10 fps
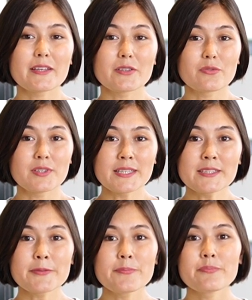their
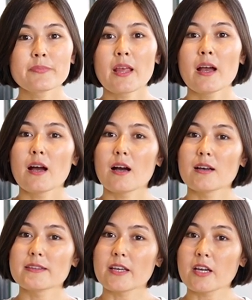fleet.
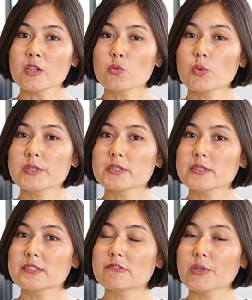The
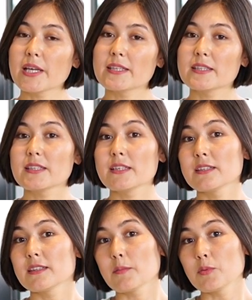headquarters is located
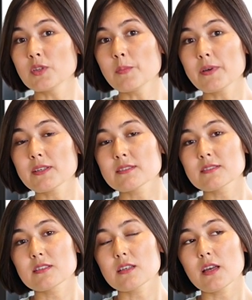in the
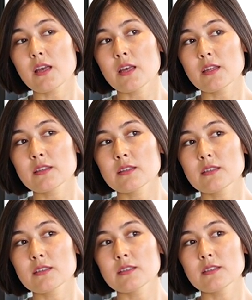Budapest, and
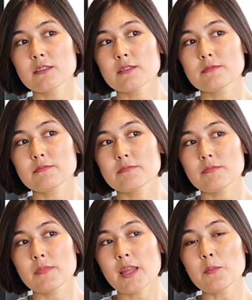
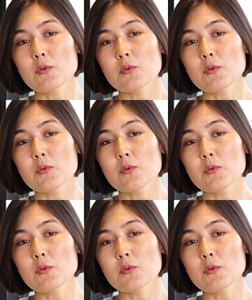they